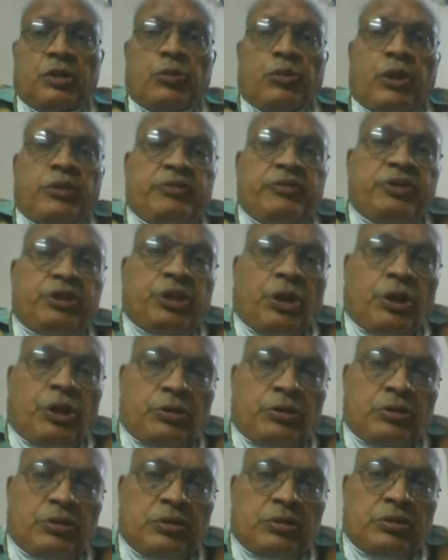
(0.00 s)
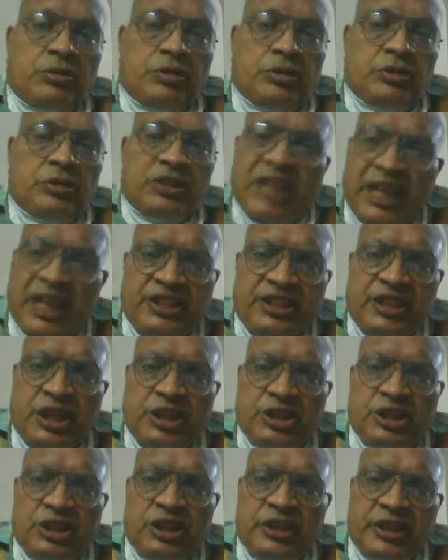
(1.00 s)
when we talk
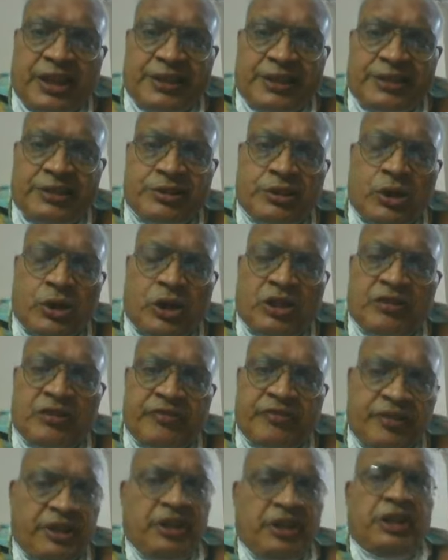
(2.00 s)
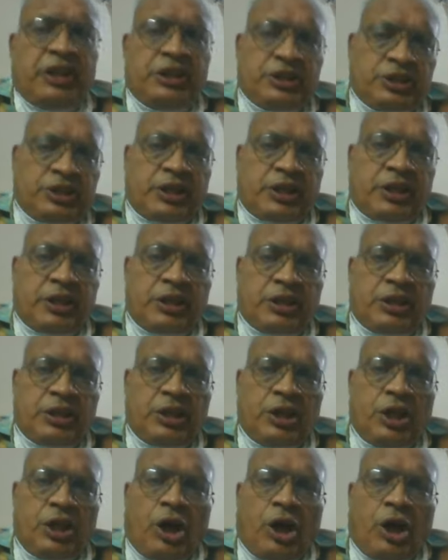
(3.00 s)
site engineering rather than calling field engineering